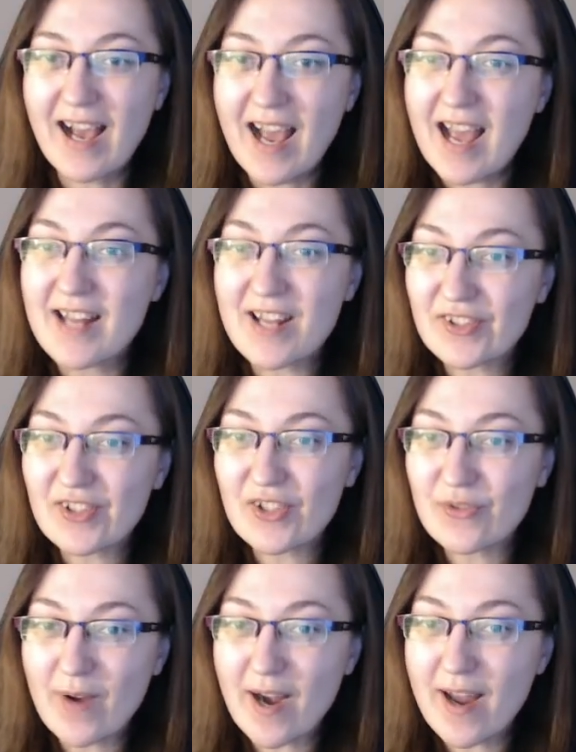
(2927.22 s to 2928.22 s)
this is
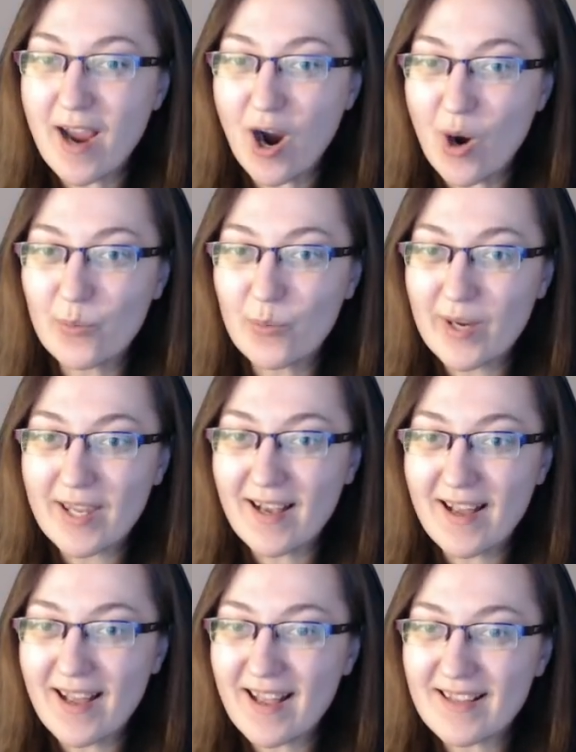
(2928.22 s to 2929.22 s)
very
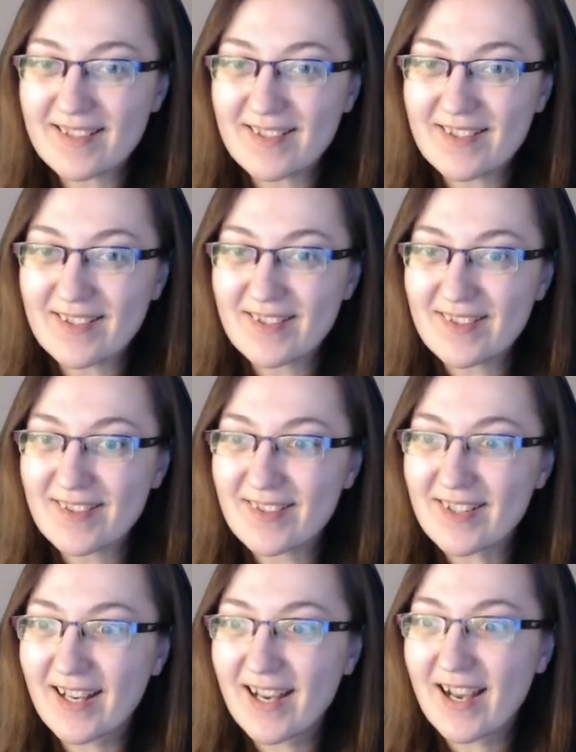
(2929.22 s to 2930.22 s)
obvious.
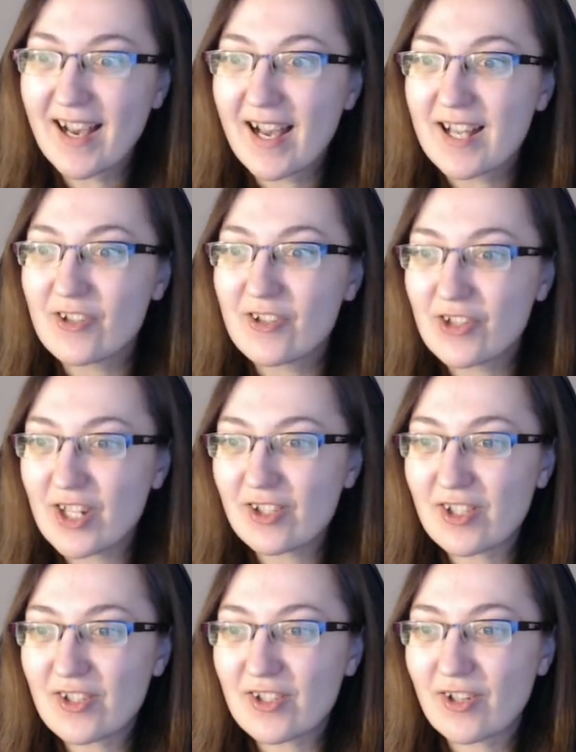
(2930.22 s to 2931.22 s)

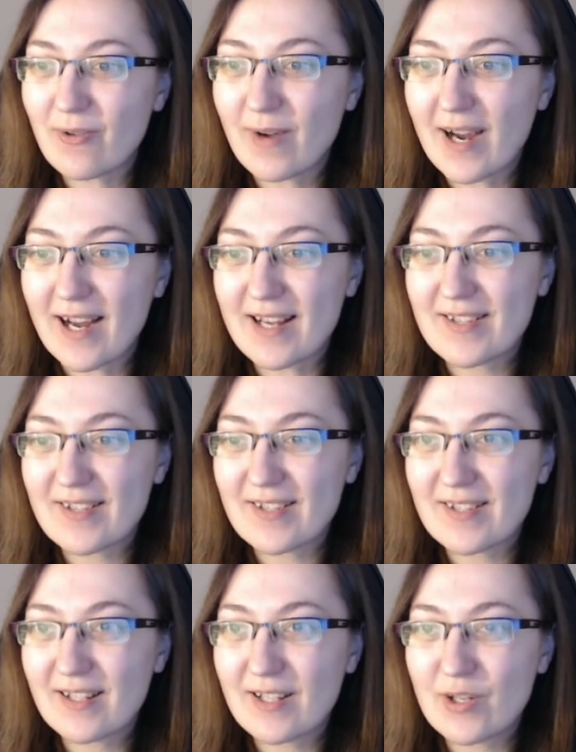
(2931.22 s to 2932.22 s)
Jesus Christ,
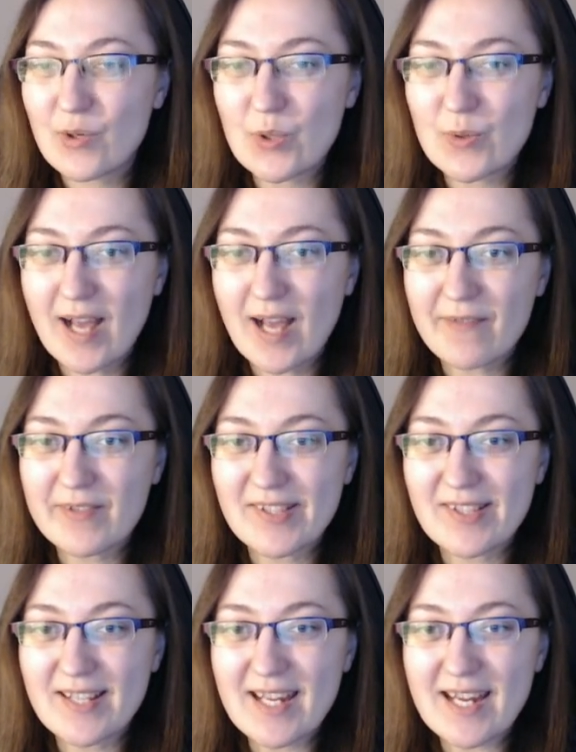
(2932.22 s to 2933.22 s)
you should have
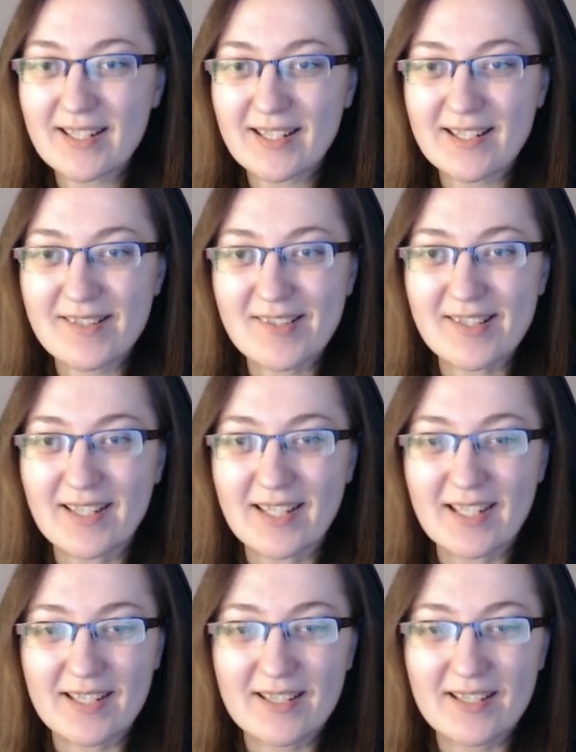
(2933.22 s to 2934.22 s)
sneaked
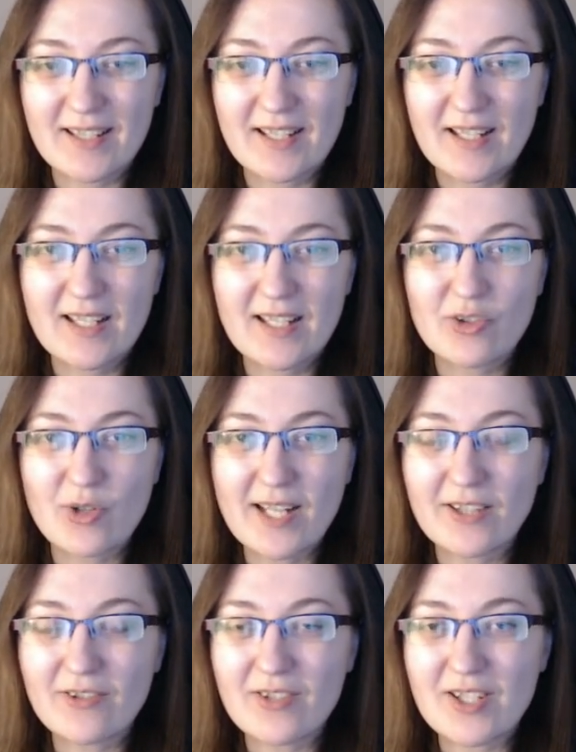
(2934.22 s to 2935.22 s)
inside, trying
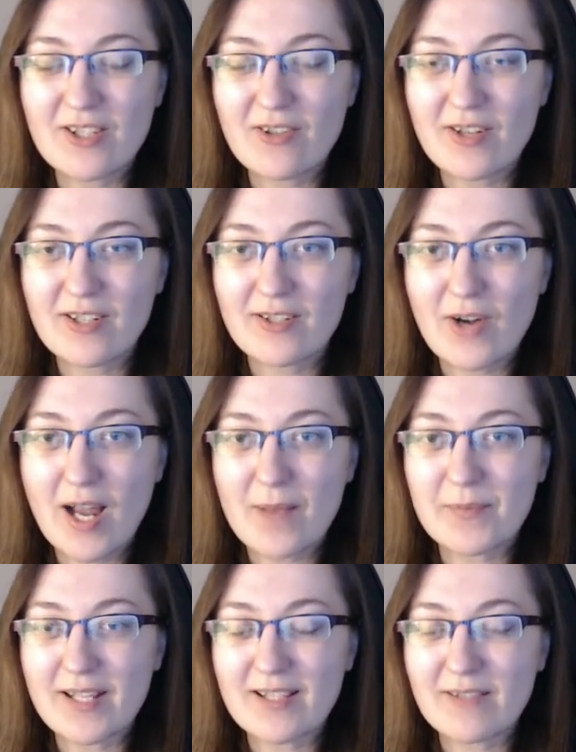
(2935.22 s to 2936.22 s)
to destroy the traps
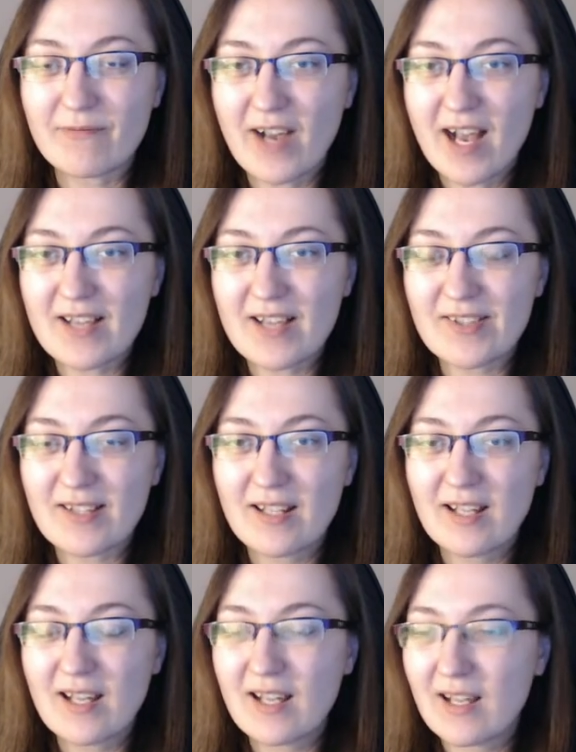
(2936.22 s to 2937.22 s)
as fast,
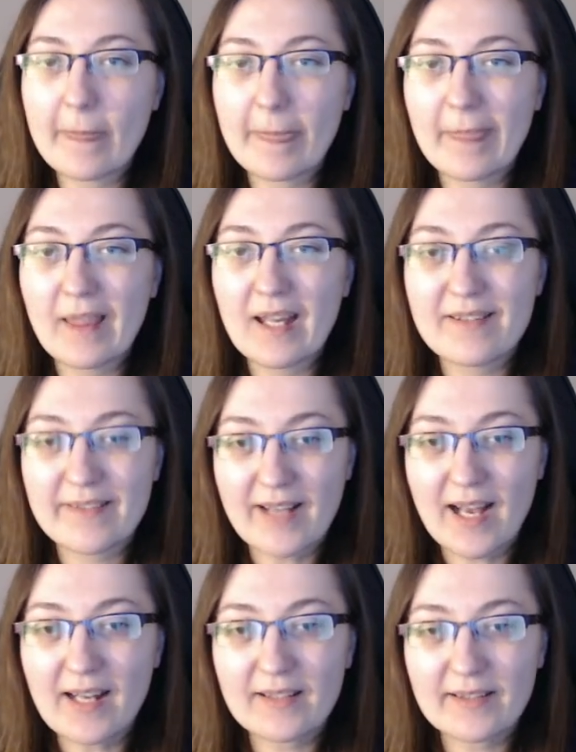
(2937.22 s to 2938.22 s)

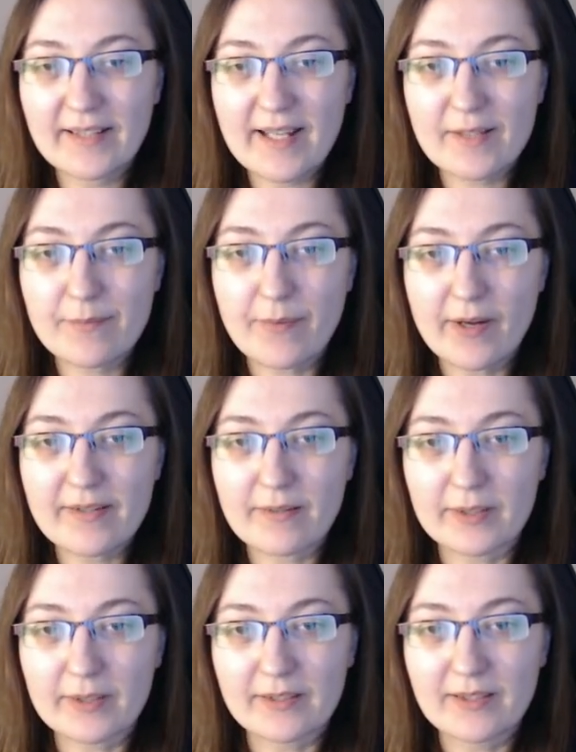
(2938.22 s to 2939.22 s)
silently as
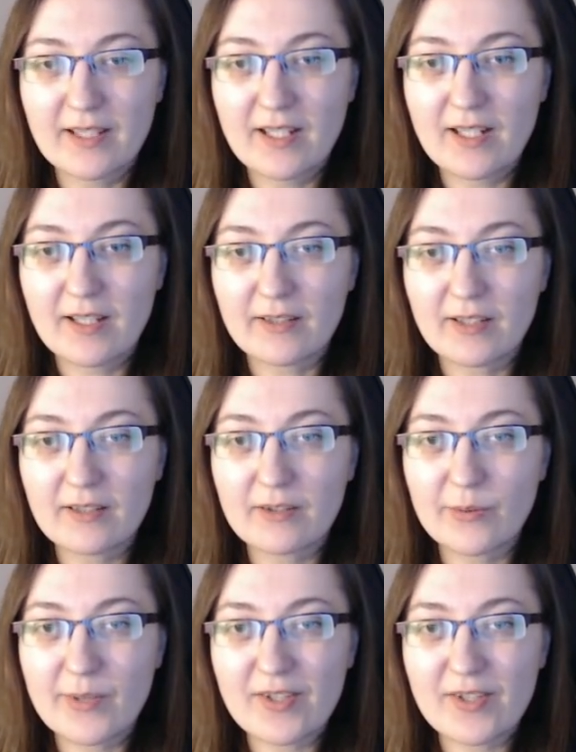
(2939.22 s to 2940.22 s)
possible, not
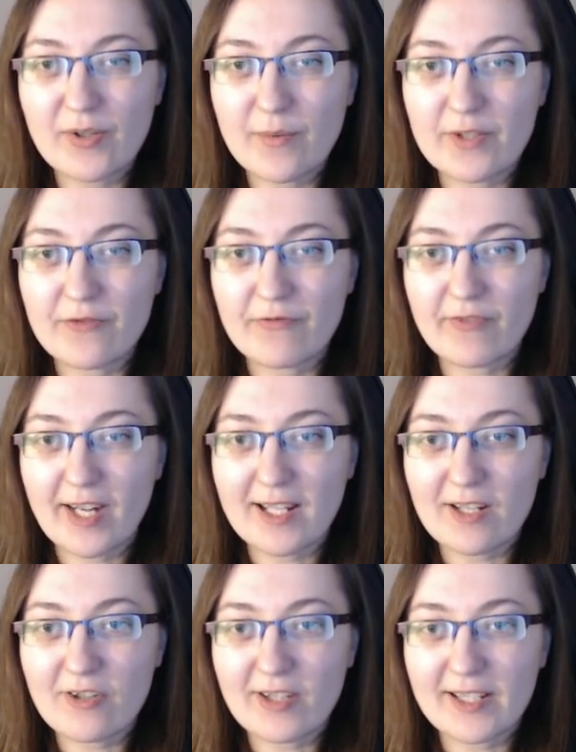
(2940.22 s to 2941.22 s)
doing so much
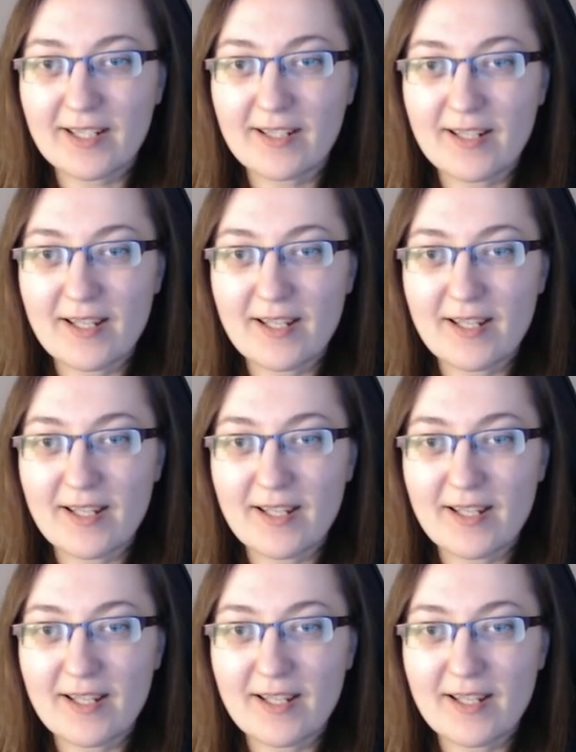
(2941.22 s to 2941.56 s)
wreckage like this,